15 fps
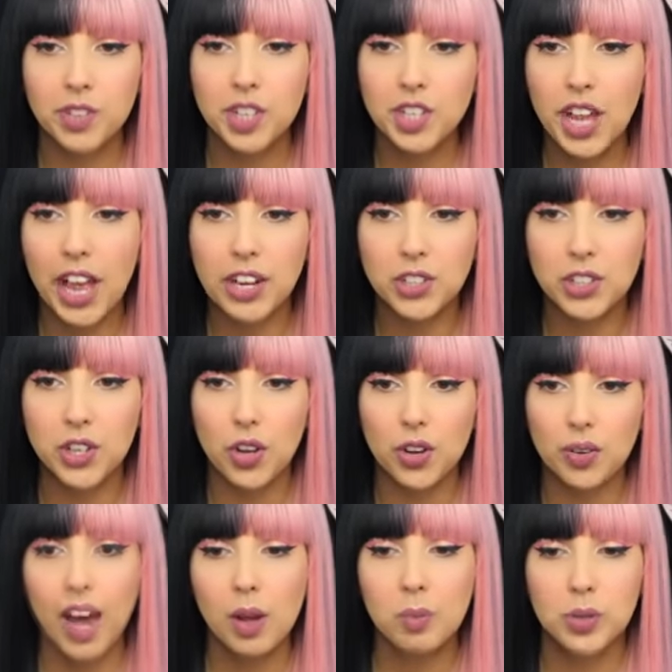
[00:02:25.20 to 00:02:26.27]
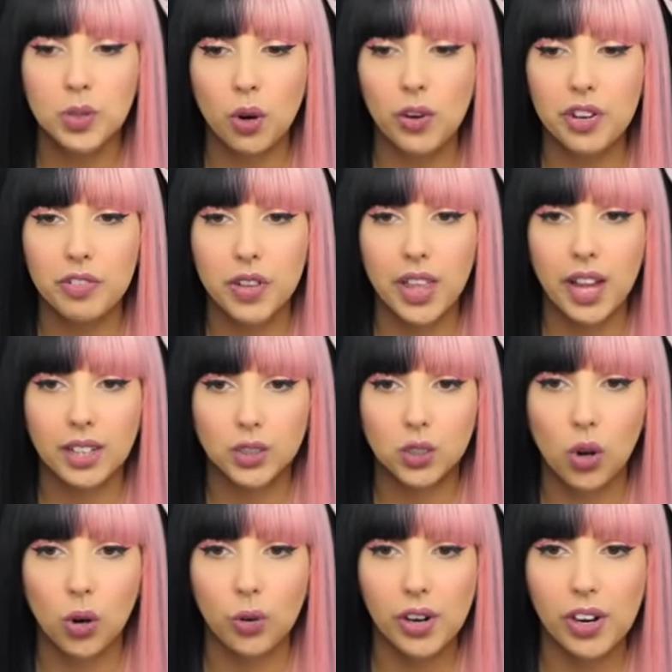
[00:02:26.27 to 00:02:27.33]
Detention. I'm sorry for that,
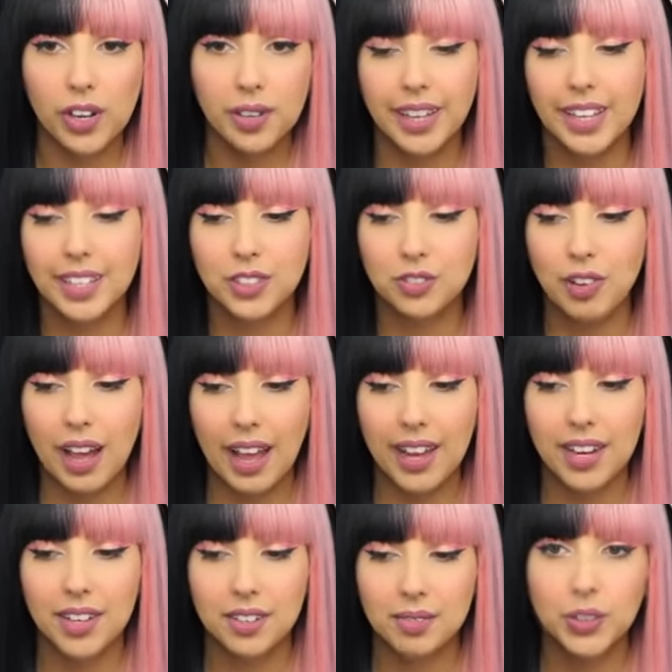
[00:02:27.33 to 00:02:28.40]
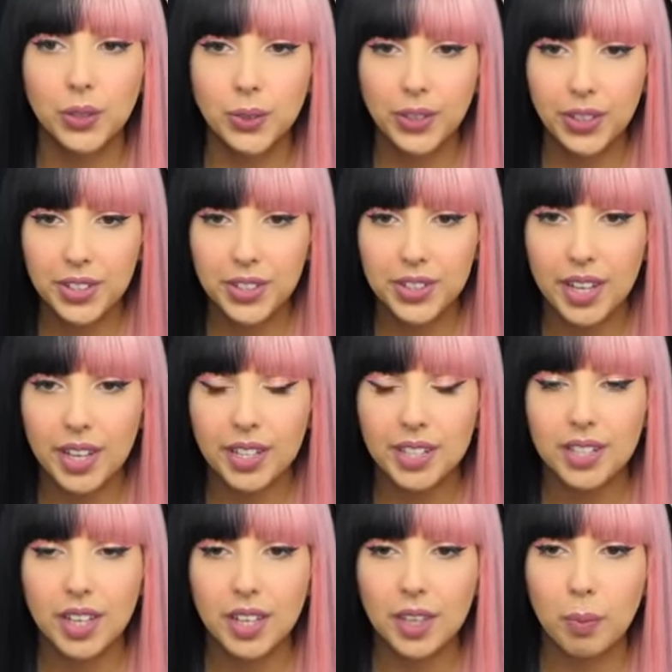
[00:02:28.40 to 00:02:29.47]
Sora. It's fine. You can
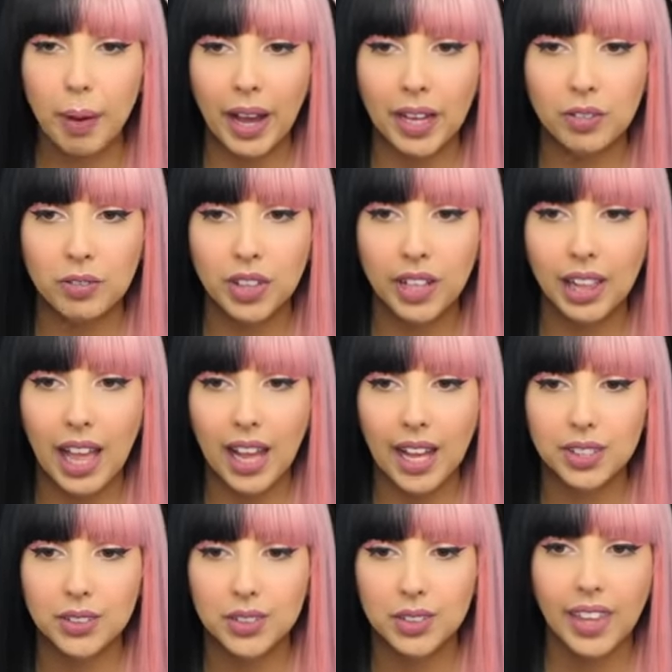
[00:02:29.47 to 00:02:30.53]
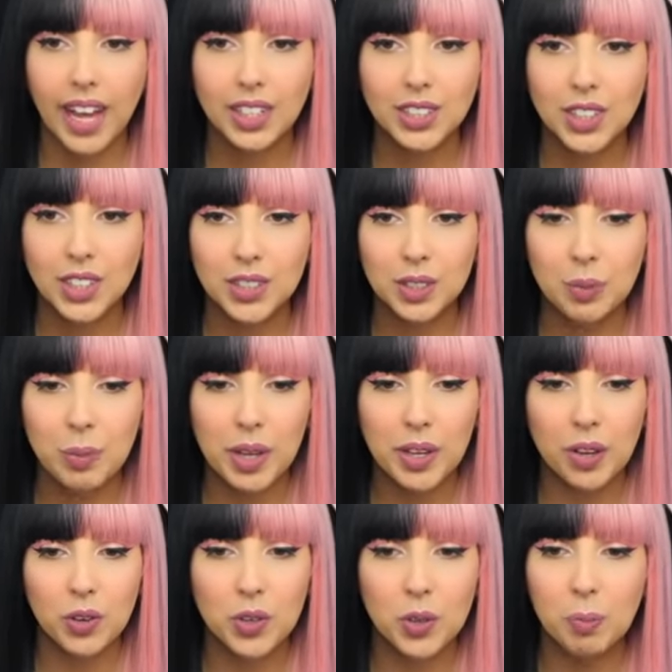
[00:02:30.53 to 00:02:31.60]
sit at the back of the class. That's going to be
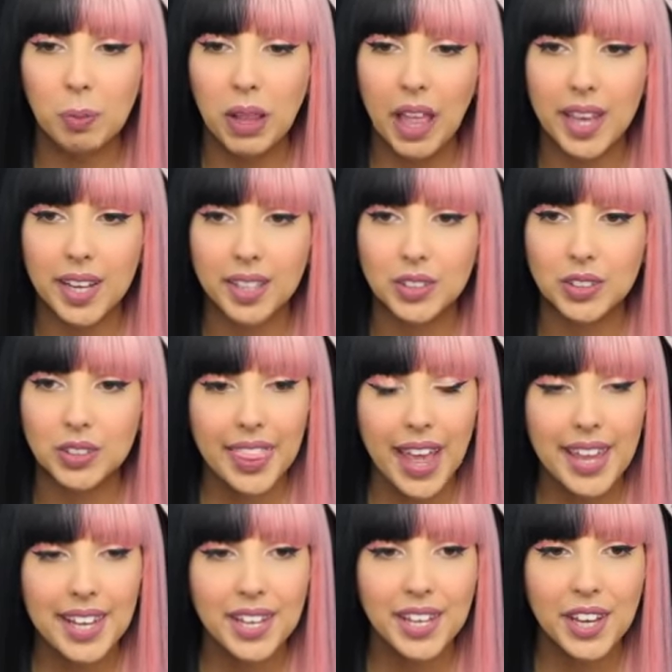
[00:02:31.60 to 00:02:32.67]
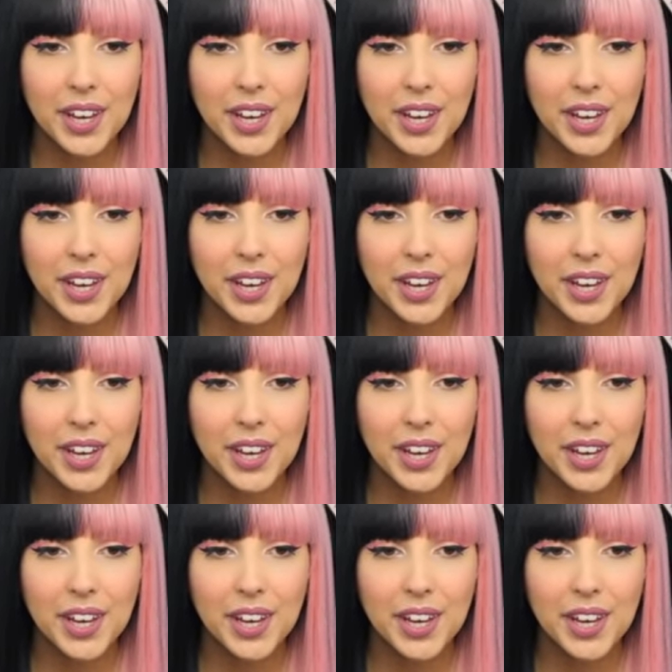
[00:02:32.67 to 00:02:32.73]
your new place. Thank